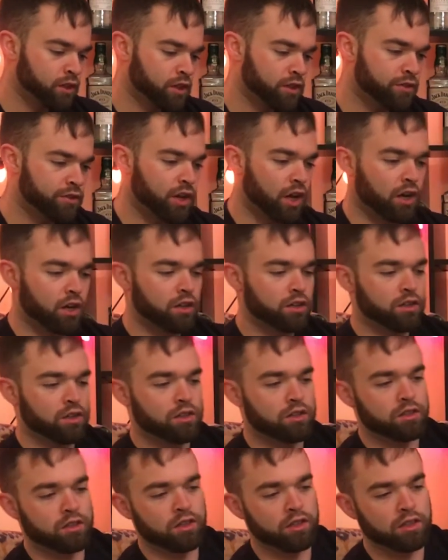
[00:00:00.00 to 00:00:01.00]
you've got,
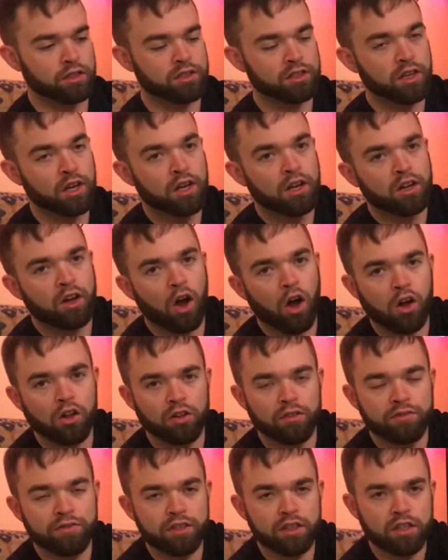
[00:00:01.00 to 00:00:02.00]
there it is,
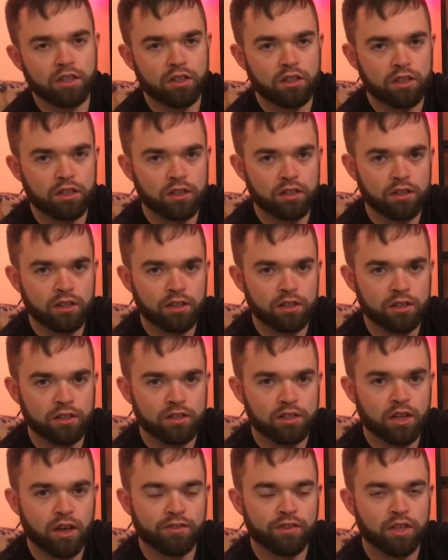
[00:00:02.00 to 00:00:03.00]
all of the
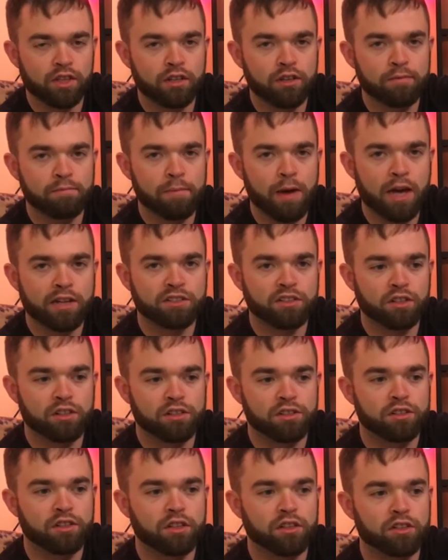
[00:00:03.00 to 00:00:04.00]
7 master
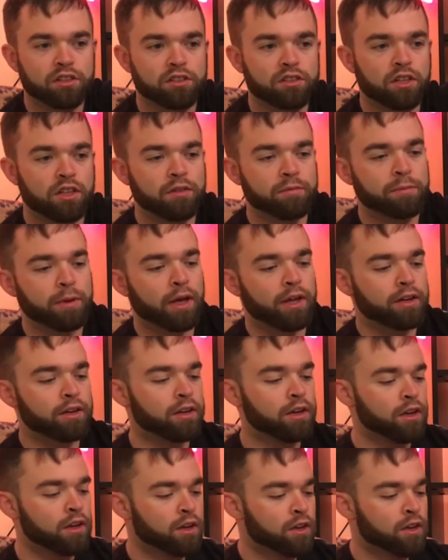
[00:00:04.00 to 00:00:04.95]
distillers that have been